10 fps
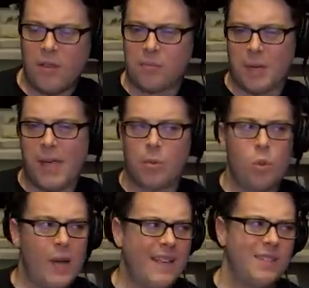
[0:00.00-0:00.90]
Love him or hate him.
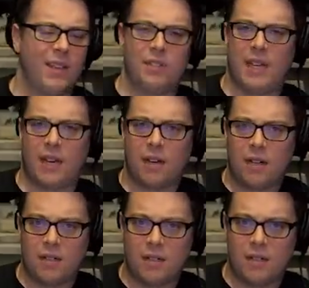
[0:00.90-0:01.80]
Who hates The Undertaker?
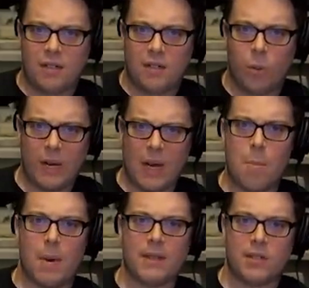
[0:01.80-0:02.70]
What kind of
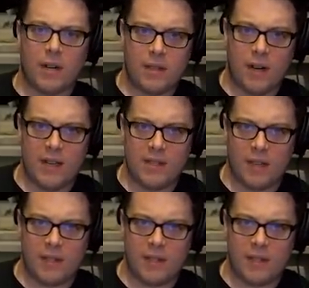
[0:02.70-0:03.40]
monster out there hates The